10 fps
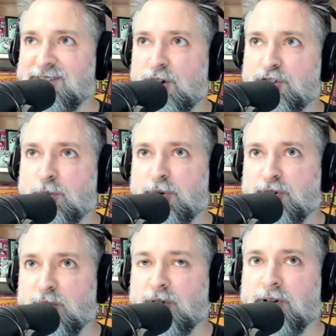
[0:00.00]

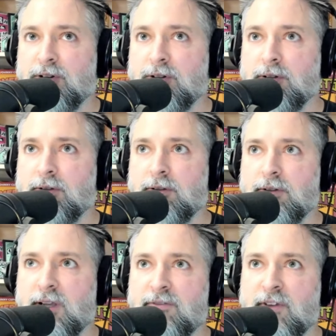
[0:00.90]
entrepreneurial
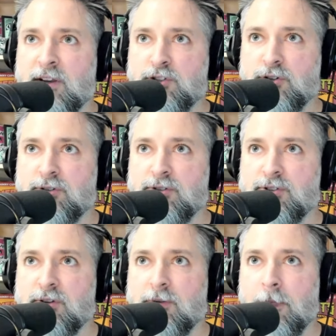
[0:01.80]

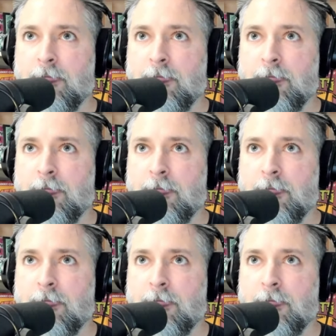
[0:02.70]
adventures,